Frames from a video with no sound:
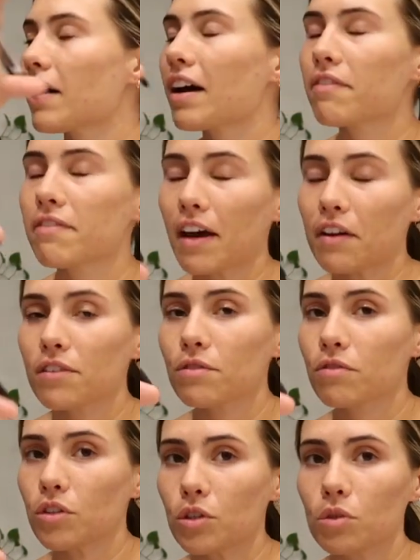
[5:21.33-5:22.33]
I've found a
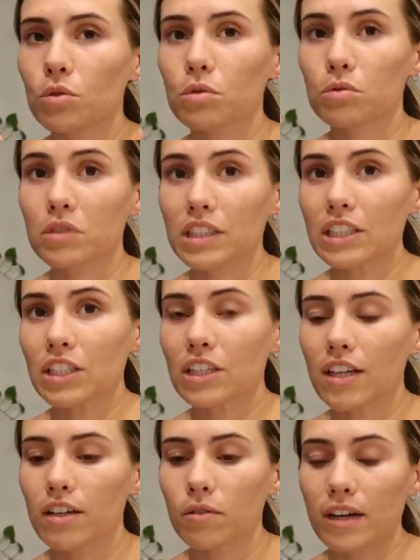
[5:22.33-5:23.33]
few really
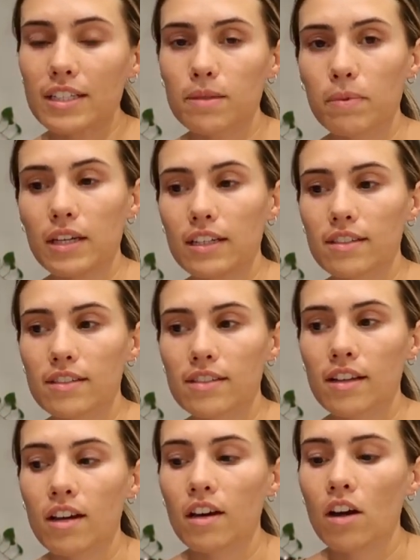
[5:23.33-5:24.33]
good recipes
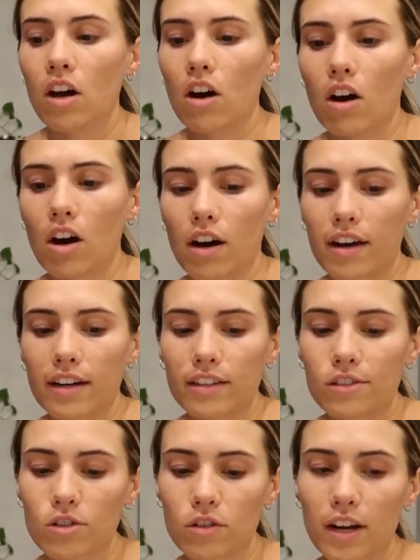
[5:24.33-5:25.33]
on
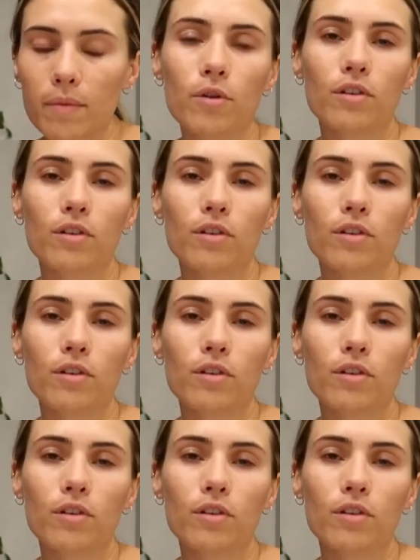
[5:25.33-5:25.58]
Instagram.